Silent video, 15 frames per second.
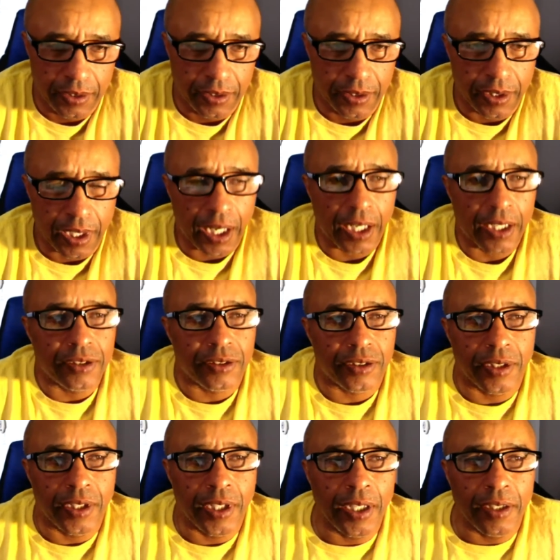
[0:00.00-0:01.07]
lies,
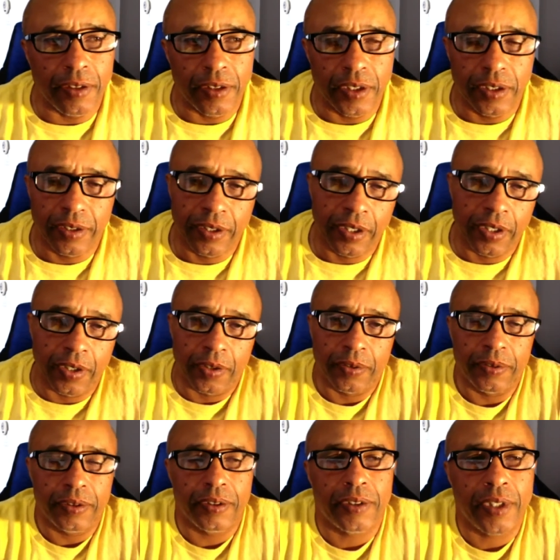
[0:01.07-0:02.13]
and then
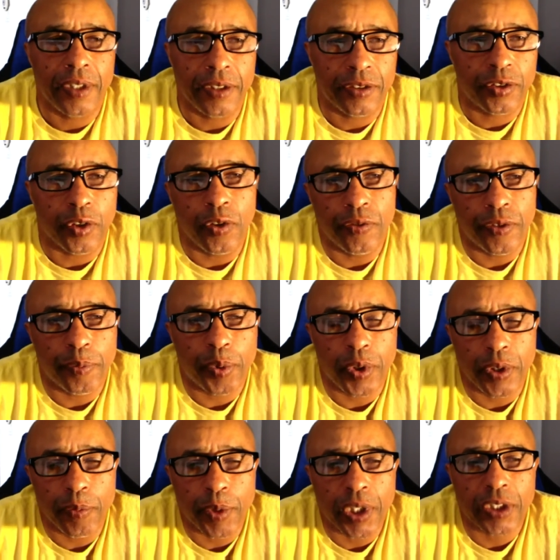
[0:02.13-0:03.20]
it's over
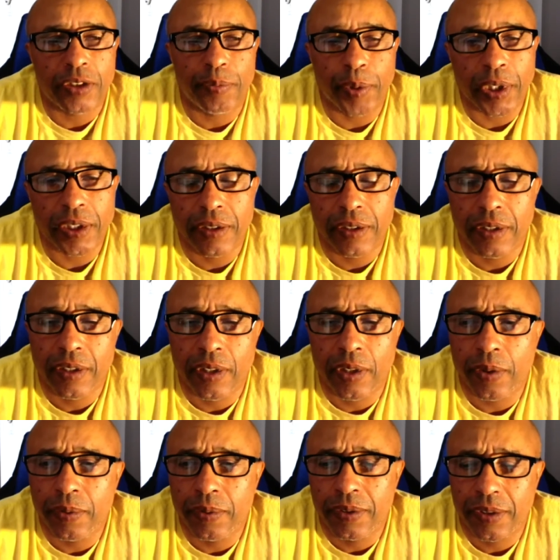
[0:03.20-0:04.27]
pretty much. But
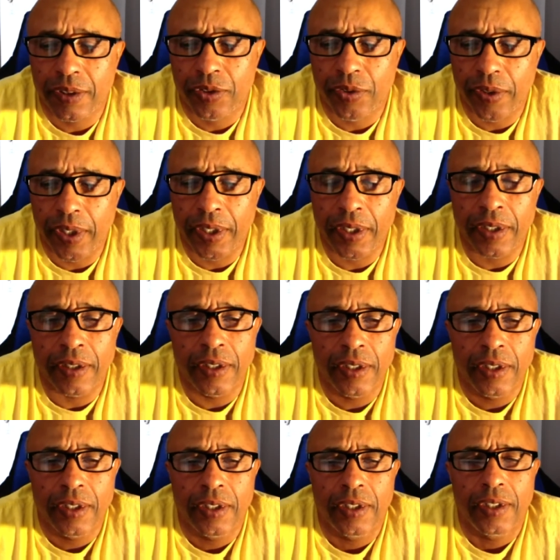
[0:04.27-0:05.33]
they're trying
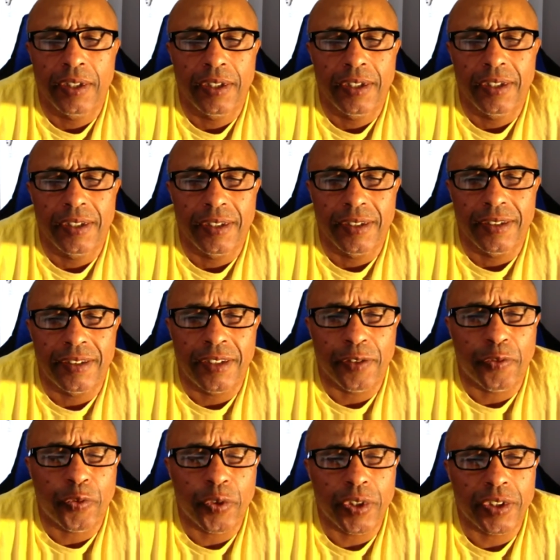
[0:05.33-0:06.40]

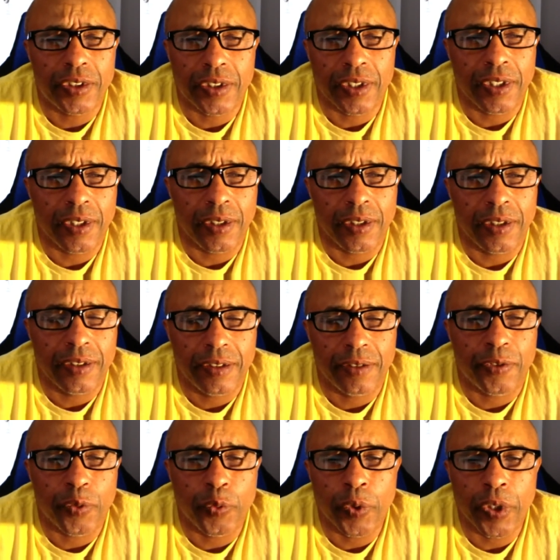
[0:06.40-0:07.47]
different
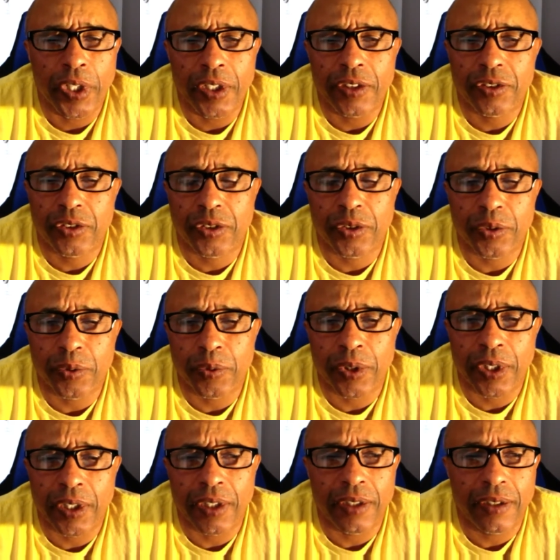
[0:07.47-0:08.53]
ways
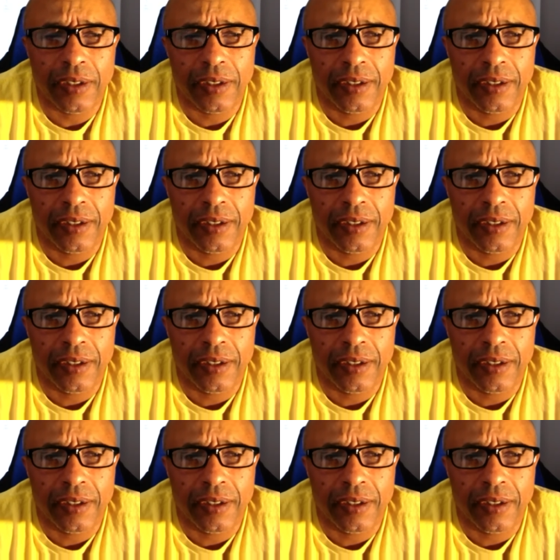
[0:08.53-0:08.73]
to